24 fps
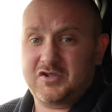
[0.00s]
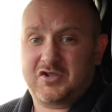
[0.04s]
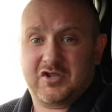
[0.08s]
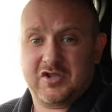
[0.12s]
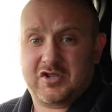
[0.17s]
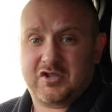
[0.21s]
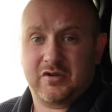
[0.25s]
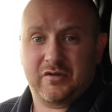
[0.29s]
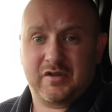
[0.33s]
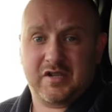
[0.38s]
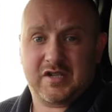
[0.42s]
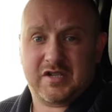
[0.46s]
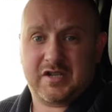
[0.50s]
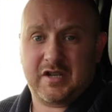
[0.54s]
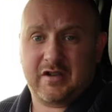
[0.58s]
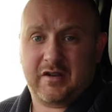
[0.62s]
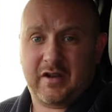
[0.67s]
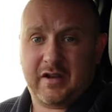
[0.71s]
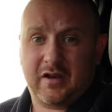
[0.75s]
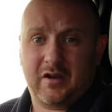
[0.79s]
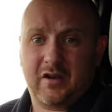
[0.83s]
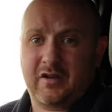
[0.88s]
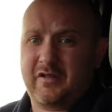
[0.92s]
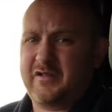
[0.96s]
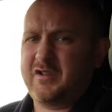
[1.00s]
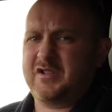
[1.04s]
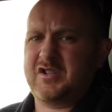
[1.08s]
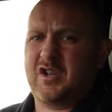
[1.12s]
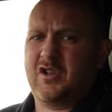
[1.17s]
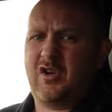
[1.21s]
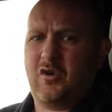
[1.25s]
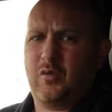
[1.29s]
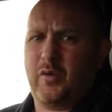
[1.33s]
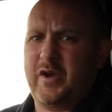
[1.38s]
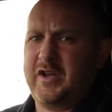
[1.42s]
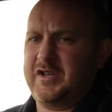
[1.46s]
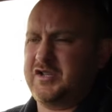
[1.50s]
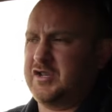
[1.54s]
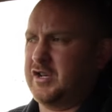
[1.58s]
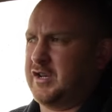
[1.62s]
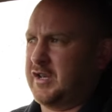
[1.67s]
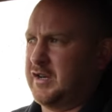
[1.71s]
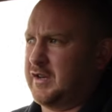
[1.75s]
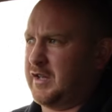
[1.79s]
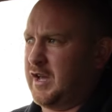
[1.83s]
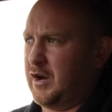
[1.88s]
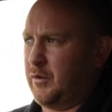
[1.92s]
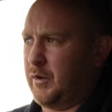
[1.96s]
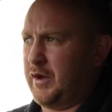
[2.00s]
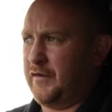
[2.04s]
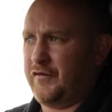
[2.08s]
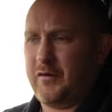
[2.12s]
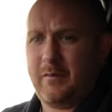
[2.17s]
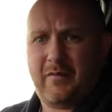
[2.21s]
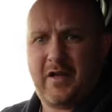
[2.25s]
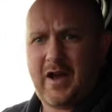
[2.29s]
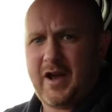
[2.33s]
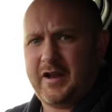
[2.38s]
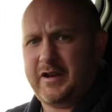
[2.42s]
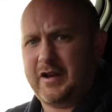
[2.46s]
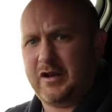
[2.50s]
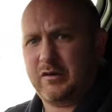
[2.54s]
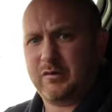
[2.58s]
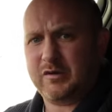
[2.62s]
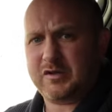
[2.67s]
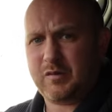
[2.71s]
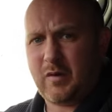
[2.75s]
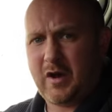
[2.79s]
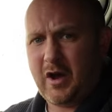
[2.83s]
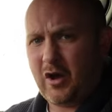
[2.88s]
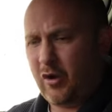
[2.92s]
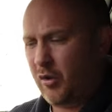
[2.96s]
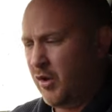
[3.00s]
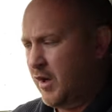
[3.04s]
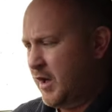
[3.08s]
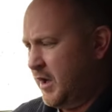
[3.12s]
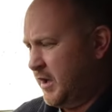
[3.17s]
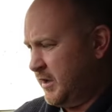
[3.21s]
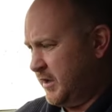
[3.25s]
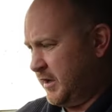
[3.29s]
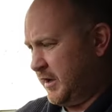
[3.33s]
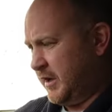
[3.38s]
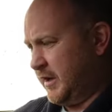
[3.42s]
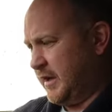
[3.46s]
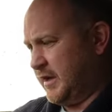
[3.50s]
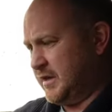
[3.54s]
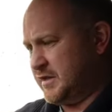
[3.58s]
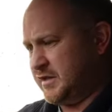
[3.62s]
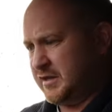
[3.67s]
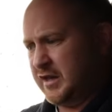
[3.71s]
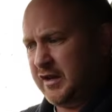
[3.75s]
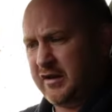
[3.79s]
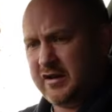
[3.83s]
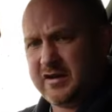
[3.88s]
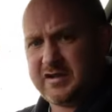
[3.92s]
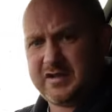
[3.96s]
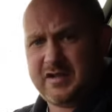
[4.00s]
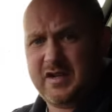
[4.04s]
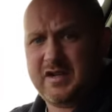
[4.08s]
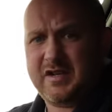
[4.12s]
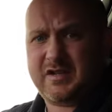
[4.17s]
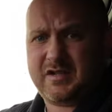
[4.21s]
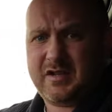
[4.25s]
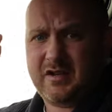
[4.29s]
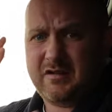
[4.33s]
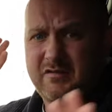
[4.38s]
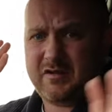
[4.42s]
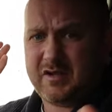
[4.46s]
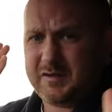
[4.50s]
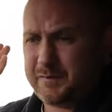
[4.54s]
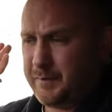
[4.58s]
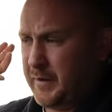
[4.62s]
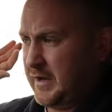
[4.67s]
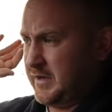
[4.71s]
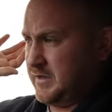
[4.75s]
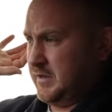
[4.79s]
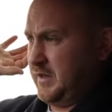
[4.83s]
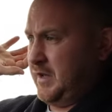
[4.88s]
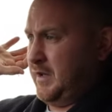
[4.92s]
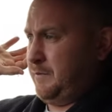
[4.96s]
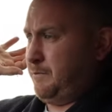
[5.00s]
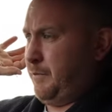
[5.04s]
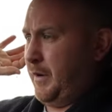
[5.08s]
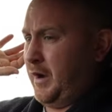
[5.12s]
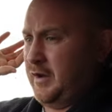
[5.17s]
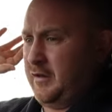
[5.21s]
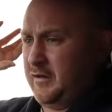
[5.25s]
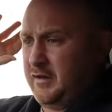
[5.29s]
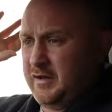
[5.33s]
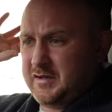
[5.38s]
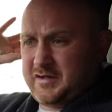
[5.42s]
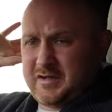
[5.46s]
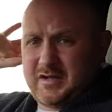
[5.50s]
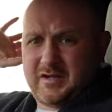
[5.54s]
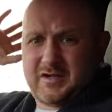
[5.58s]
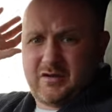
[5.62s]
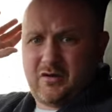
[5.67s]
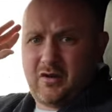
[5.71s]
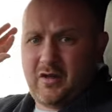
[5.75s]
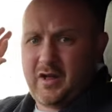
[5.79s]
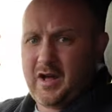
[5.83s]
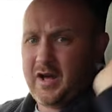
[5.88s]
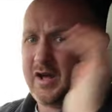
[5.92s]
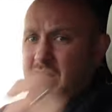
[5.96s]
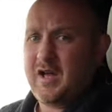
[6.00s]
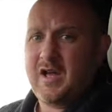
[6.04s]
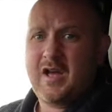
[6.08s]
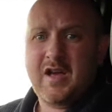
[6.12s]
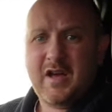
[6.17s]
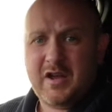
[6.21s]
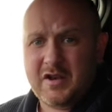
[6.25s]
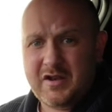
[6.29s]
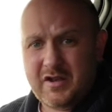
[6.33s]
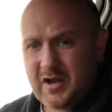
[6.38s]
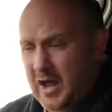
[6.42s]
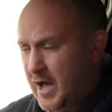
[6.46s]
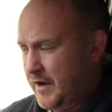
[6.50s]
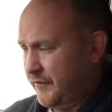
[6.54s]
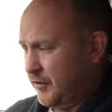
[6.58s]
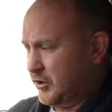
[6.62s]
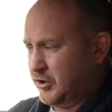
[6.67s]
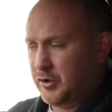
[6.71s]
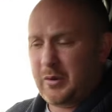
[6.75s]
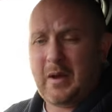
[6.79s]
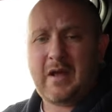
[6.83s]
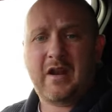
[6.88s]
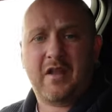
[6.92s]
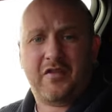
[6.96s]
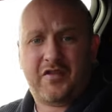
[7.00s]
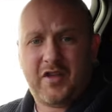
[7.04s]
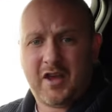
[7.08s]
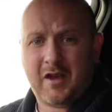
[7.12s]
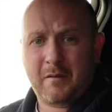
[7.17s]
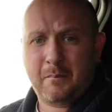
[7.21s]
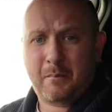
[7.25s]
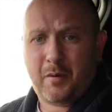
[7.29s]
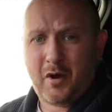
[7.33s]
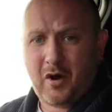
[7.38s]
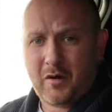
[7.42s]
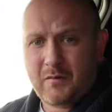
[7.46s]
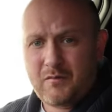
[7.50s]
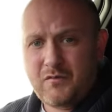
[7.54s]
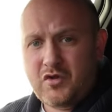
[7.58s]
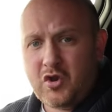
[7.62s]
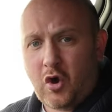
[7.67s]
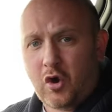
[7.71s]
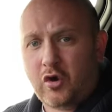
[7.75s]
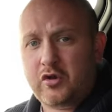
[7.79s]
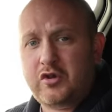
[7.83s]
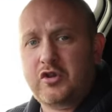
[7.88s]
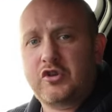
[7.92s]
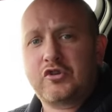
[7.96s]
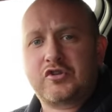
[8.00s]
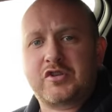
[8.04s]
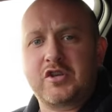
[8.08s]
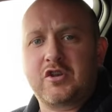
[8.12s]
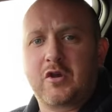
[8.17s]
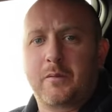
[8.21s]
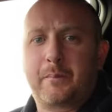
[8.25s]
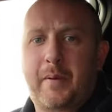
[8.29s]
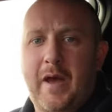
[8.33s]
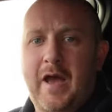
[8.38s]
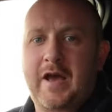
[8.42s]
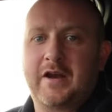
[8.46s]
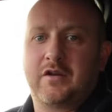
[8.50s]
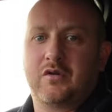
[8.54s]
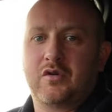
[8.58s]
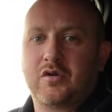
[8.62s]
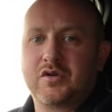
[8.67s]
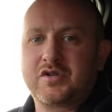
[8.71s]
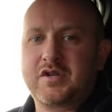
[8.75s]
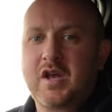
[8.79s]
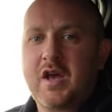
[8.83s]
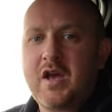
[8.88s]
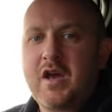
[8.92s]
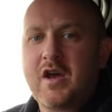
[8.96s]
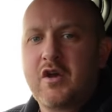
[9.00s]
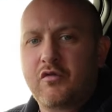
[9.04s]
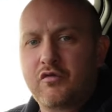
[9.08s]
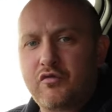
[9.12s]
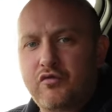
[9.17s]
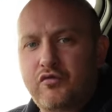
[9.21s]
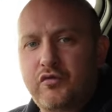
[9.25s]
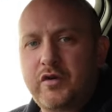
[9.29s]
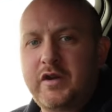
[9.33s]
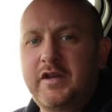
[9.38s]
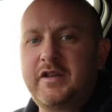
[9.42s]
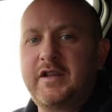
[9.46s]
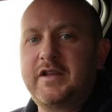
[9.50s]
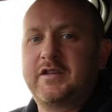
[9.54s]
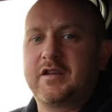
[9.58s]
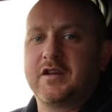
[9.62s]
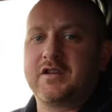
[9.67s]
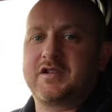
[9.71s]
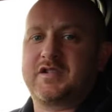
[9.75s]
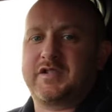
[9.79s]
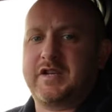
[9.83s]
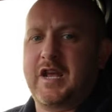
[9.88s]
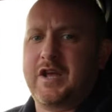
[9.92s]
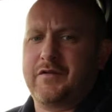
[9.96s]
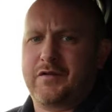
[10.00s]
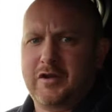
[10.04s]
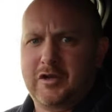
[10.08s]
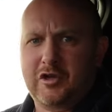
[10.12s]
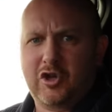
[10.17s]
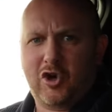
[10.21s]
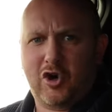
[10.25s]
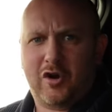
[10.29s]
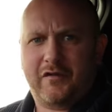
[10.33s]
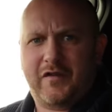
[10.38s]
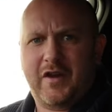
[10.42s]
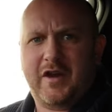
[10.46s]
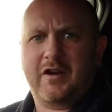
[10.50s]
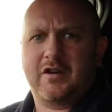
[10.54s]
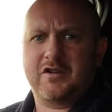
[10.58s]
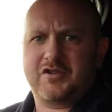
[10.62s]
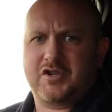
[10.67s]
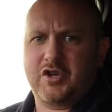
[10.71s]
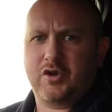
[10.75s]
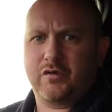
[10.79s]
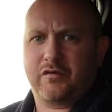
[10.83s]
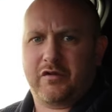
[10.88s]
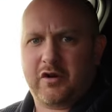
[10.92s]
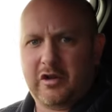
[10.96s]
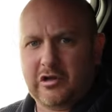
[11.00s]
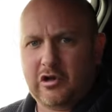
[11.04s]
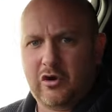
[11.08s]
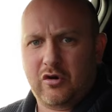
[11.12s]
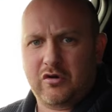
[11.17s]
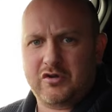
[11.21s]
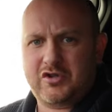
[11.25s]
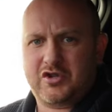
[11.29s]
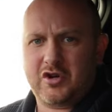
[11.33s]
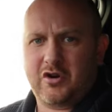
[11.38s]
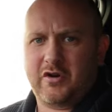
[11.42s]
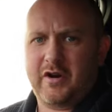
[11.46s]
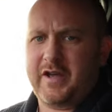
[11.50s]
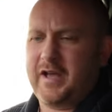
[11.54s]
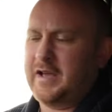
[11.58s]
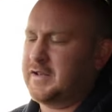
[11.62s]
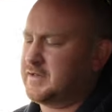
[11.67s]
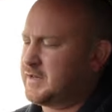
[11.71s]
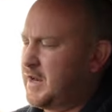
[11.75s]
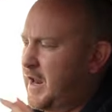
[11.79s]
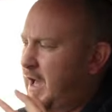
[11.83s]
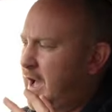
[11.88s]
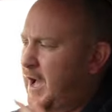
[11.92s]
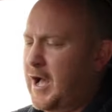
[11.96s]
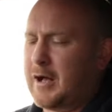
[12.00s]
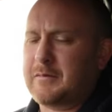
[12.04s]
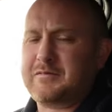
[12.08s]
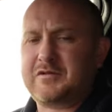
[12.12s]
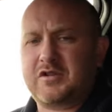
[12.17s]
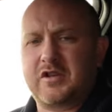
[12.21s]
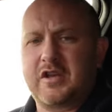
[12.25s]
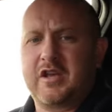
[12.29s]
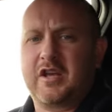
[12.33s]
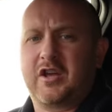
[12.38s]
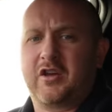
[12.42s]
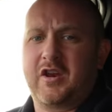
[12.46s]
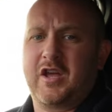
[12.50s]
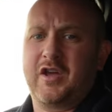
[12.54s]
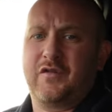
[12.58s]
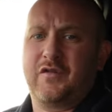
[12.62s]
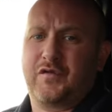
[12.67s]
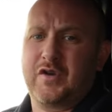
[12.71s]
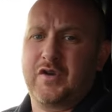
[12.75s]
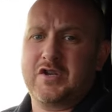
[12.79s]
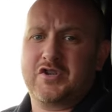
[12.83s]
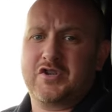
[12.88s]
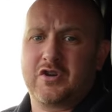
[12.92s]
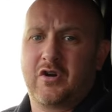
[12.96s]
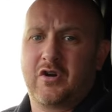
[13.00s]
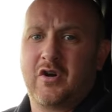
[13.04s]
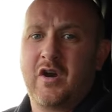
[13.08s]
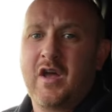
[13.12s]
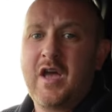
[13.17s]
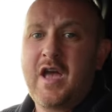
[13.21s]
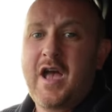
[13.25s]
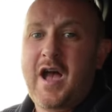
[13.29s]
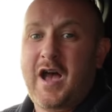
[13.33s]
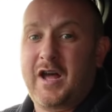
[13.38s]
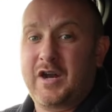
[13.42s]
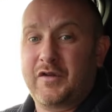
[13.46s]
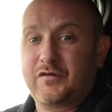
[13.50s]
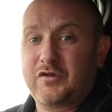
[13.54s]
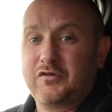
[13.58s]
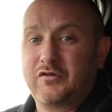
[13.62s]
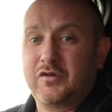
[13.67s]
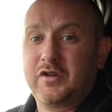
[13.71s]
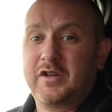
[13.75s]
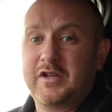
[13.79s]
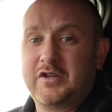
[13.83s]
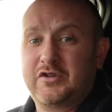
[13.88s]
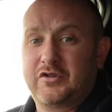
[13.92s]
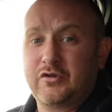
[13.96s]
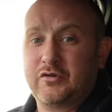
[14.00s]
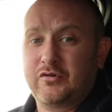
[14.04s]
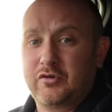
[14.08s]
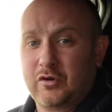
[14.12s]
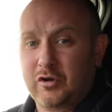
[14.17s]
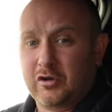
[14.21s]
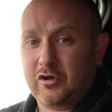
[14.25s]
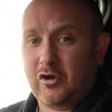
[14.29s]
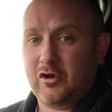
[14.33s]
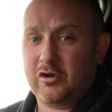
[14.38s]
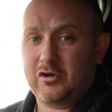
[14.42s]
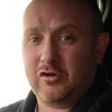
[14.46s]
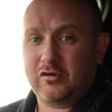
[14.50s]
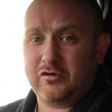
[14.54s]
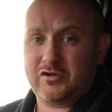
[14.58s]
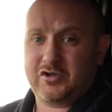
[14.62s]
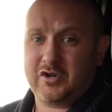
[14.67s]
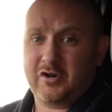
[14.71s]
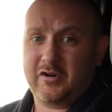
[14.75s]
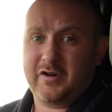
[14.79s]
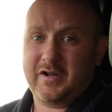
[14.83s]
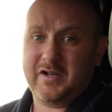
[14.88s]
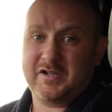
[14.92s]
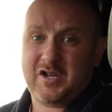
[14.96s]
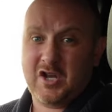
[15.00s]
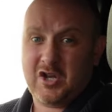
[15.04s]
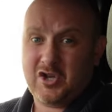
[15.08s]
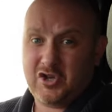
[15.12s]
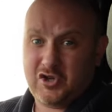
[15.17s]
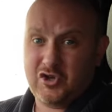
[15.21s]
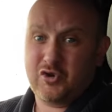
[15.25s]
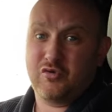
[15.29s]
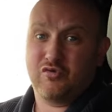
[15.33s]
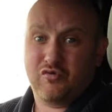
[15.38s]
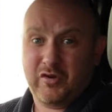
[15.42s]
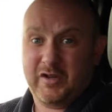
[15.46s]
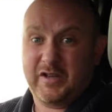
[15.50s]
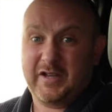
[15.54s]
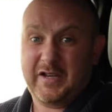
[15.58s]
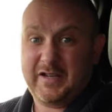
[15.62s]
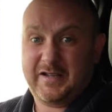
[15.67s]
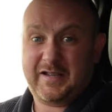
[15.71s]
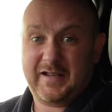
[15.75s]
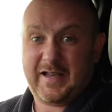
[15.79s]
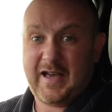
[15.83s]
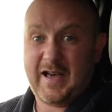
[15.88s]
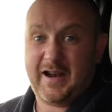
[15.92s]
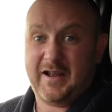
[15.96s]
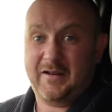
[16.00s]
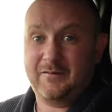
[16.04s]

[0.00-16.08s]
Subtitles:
and just do the steering. And then there's a lot of ways you can get away from that now as well. You can get steer assist and just basically pilot assist and all that. Never do anything, but not using your pedals really does save a lot of energy over a long journey. It's an absolutely great feature. And if you really do a lot of long journeys, you really need to get